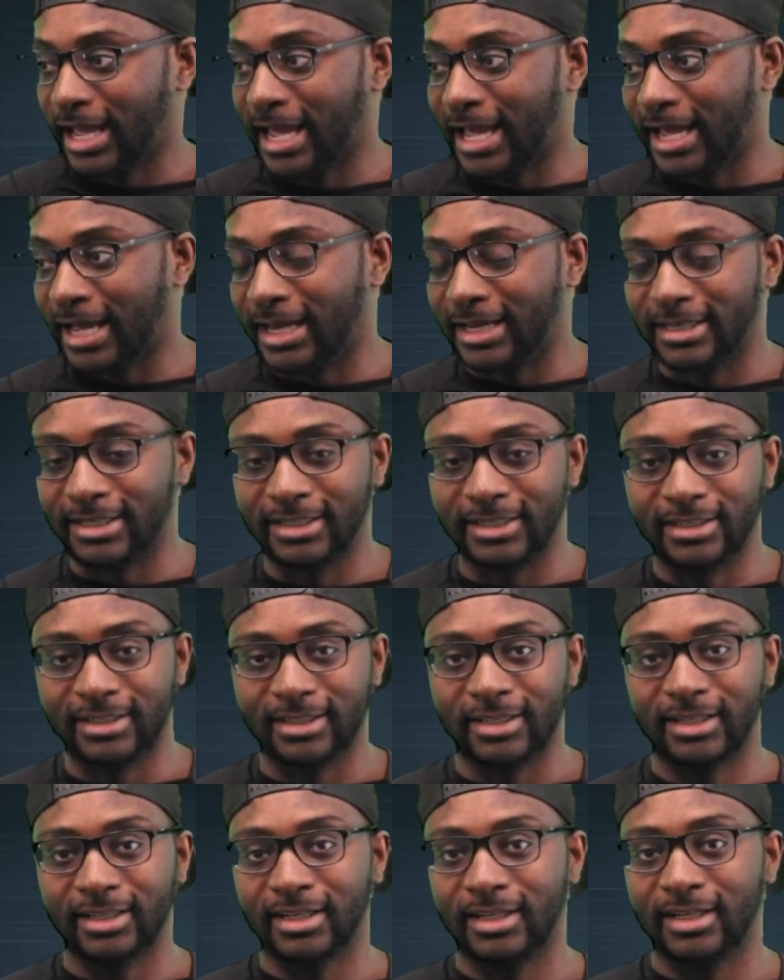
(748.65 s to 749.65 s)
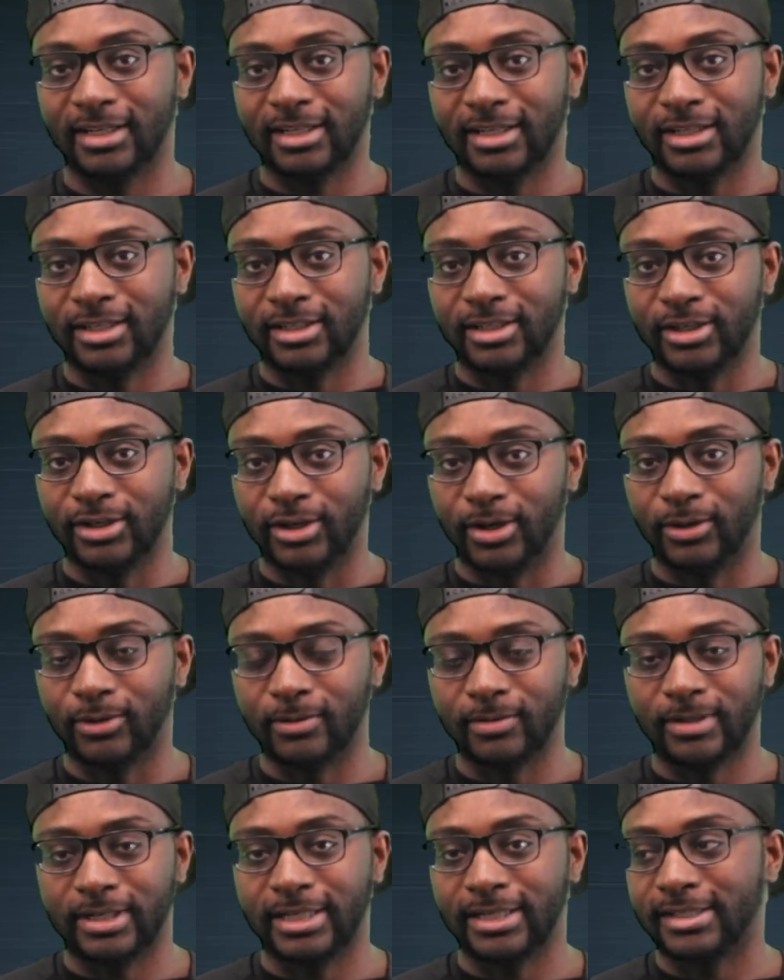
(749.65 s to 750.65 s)
And, you
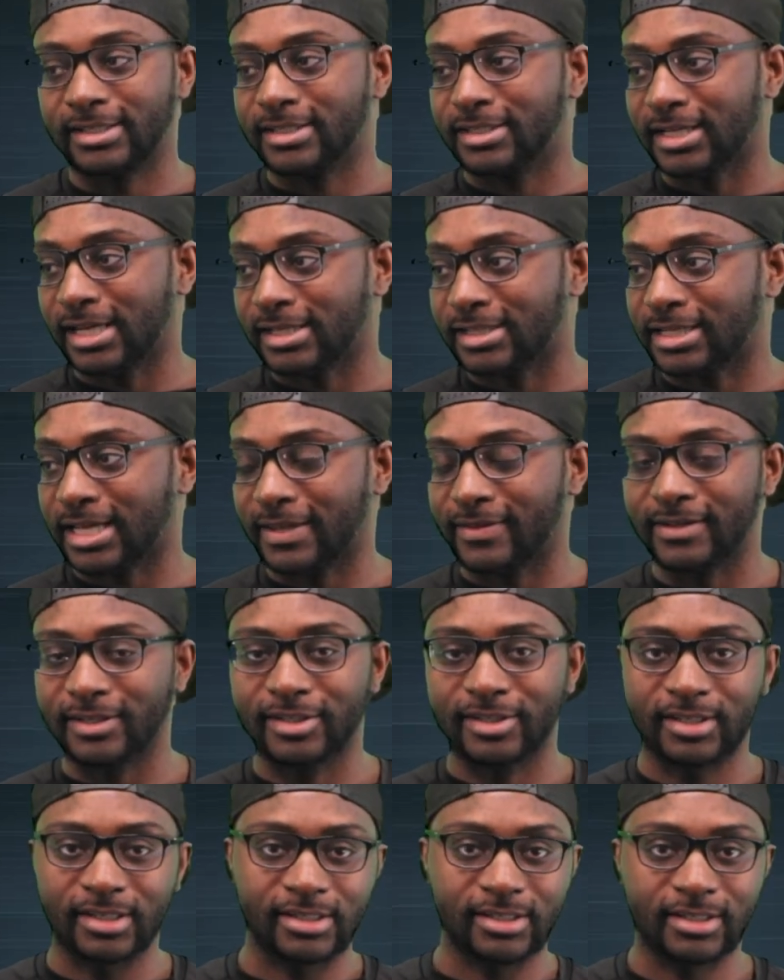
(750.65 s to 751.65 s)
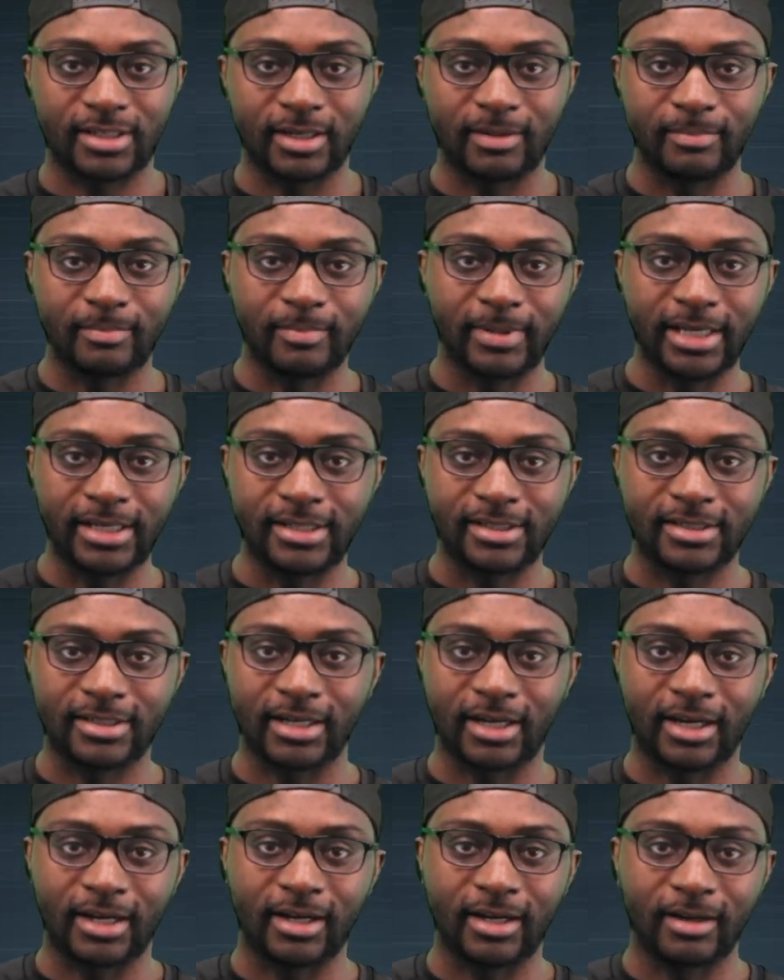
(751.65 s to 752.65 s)
know, he says that this system makes
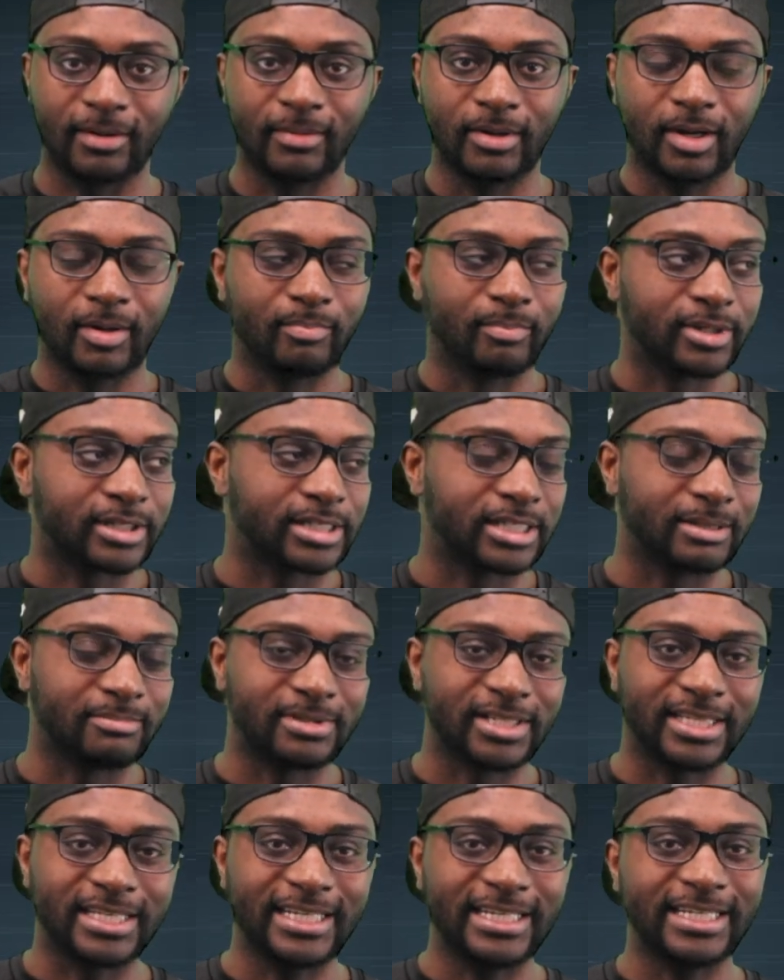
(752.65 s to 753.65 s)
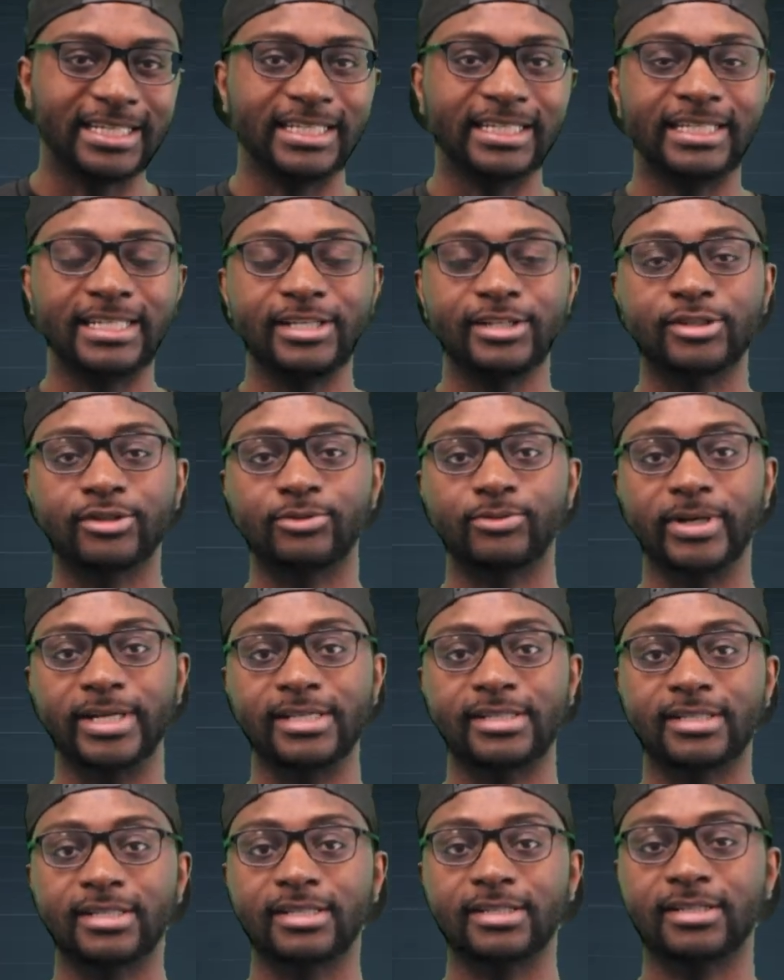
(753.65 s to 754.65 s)
Muslims the least
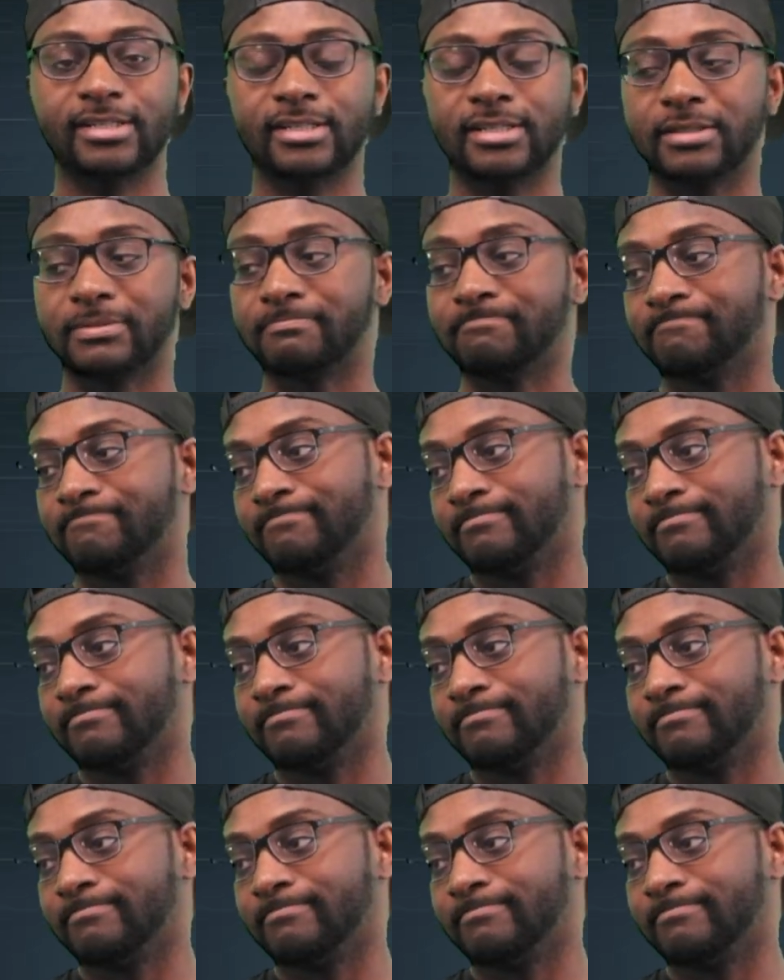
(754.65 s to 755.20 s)
racist.